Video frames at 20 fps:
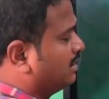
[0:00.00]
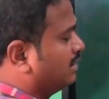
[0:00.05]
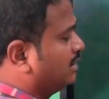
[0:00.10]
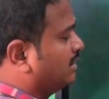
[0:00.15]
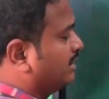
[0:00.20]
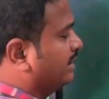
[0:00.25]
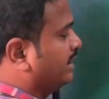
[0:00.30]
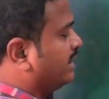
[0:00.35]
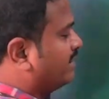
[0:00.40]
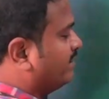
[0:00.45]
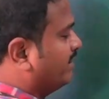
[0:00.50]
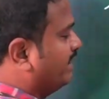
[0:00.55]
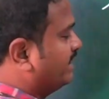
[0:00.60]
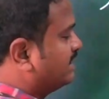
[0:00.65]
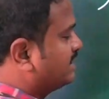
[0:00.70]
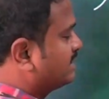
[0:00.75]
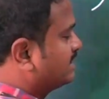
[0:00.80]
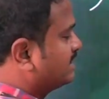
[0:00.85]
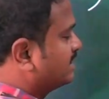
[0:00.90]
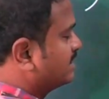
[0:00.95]

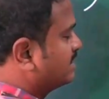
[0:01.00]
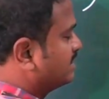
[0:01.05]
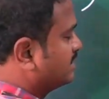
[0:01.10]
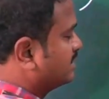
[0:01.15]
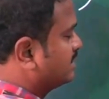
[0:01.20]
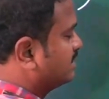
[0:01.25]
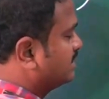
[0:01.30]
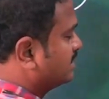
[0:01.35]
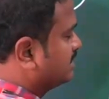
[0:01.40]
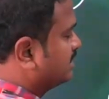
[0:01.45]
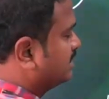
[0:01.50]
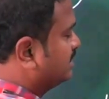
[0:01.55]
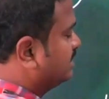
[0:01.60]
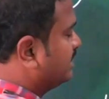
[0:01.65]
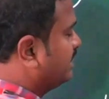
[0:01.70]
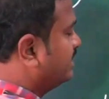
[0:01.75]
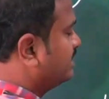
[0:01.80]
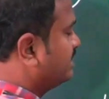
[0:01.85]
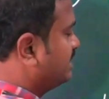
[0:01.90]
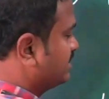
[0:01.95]
requires
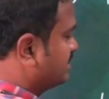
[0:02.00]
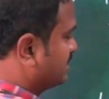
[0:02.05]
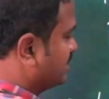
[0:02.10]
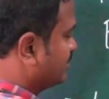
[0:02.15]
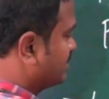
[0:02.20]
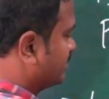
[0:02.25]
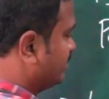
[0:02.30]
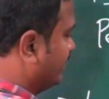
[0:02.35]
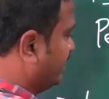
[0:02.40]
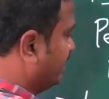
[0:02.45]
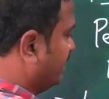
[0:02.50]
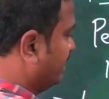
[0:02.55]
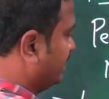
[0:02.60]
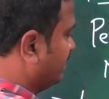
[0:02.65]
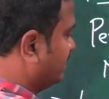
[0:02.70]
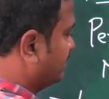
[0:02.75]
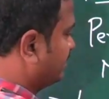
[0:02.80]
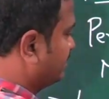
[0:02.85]
3 systems mainly.